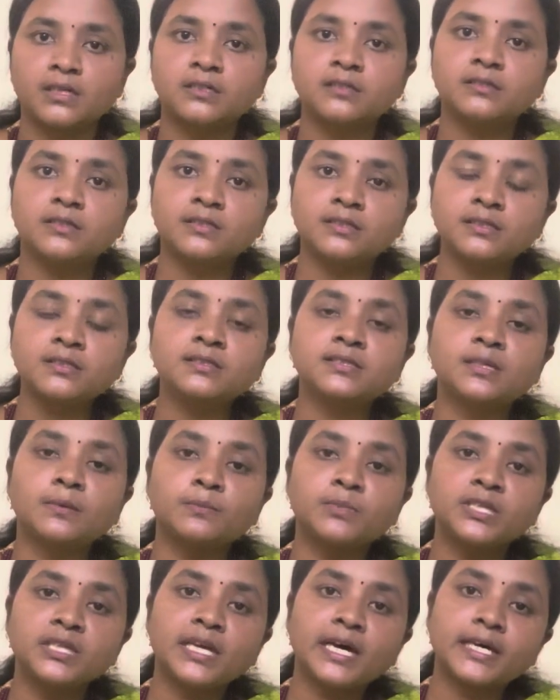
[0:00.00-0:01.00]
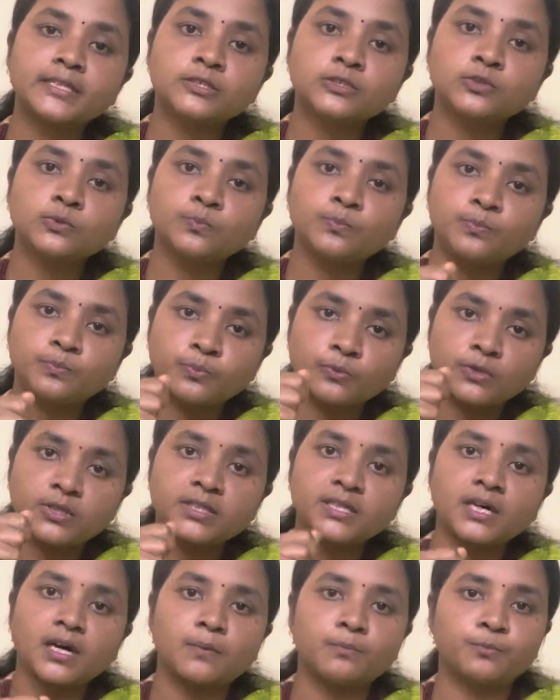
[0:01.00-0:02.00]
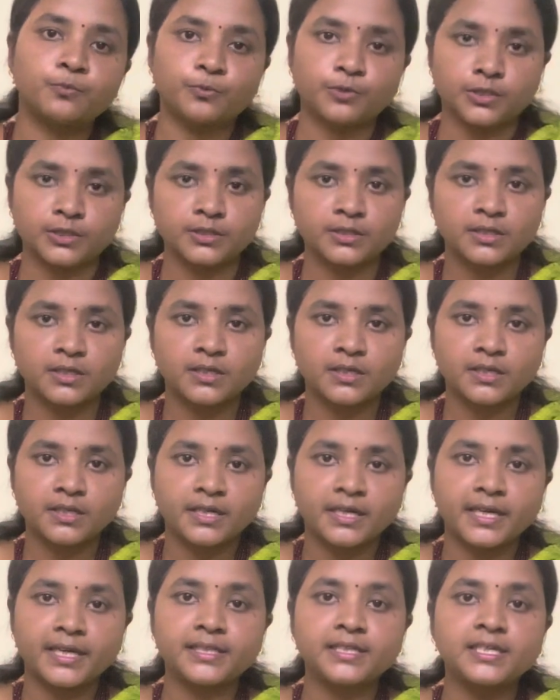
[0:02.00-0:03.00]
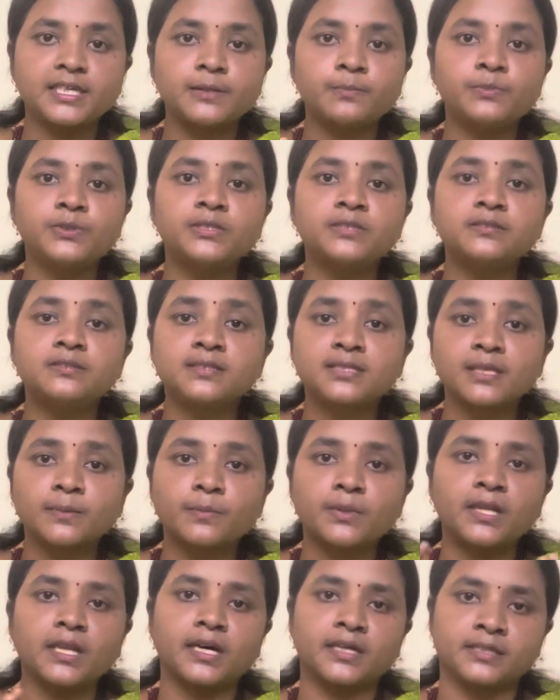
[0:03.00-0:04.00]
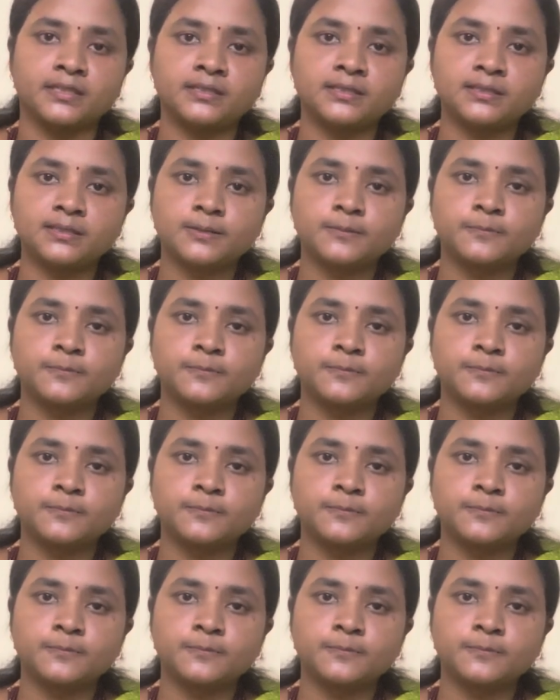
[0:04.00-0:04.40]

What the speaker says: That is, somebody has to pull it upward and keep it stabilized.